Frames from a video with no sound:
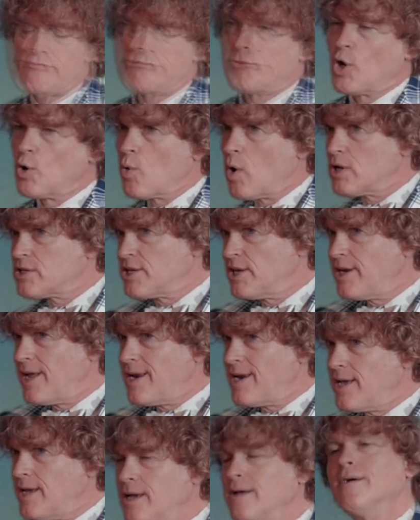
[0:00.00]
there wasn't
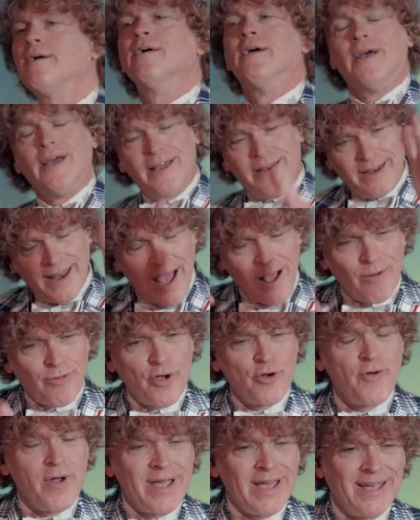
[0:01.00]
any now
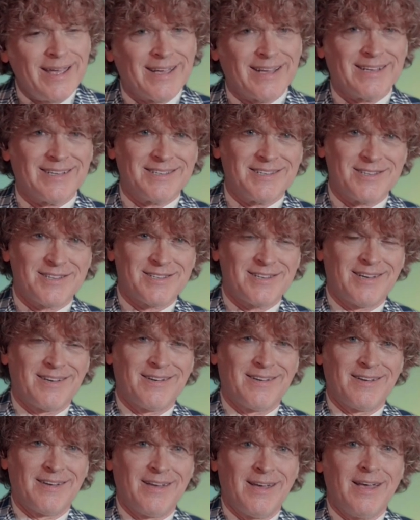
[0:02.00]
there is
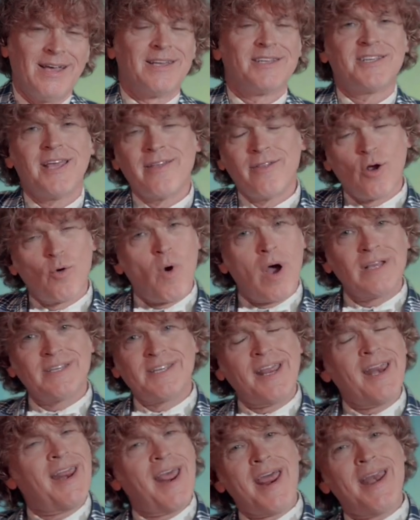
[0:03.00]
say there
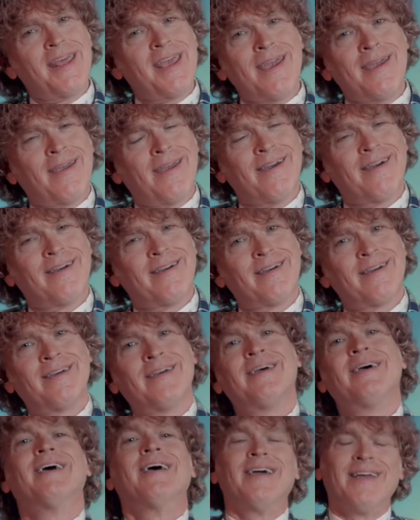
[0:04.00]
wasn't any, there wasn't
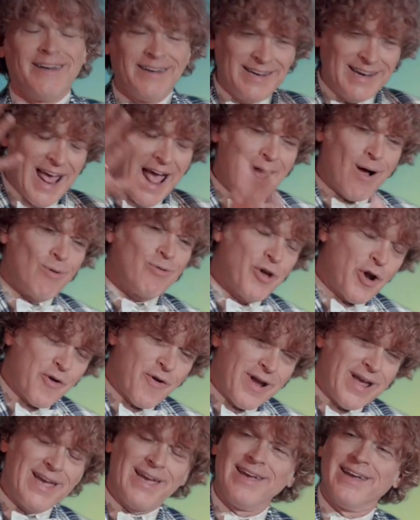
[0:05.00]
any. Now, now
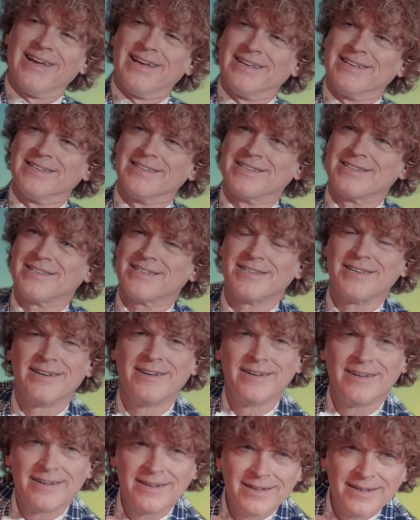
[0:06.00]
there
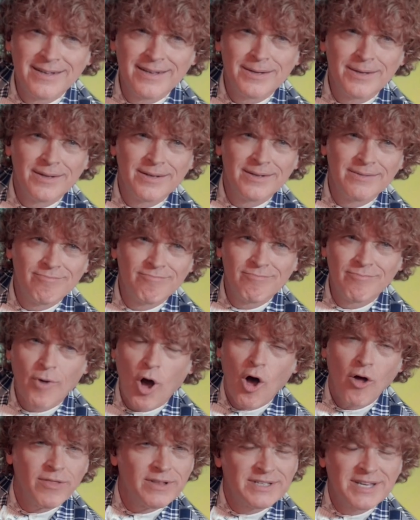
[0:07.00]
is
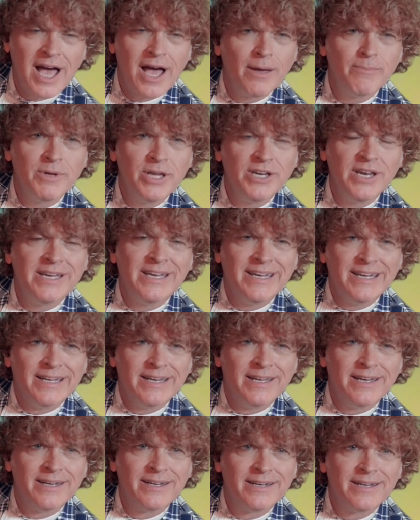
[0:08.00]
all the time you
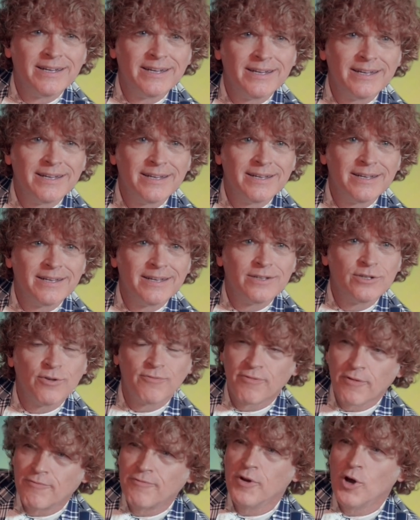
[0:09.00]
need to
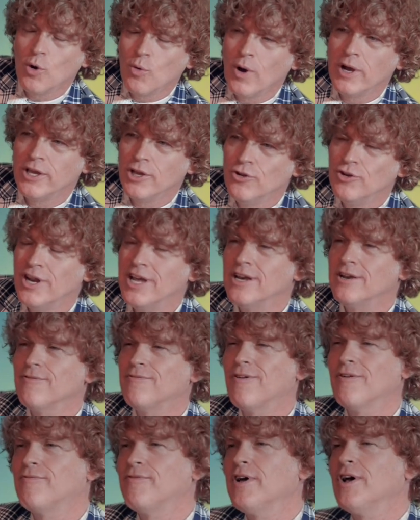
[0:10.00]
fulfill what you need to
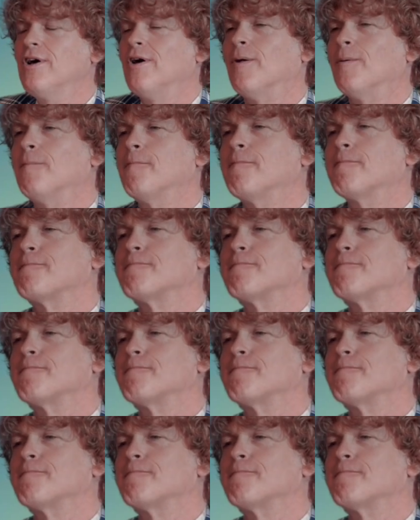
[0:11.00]
fulfill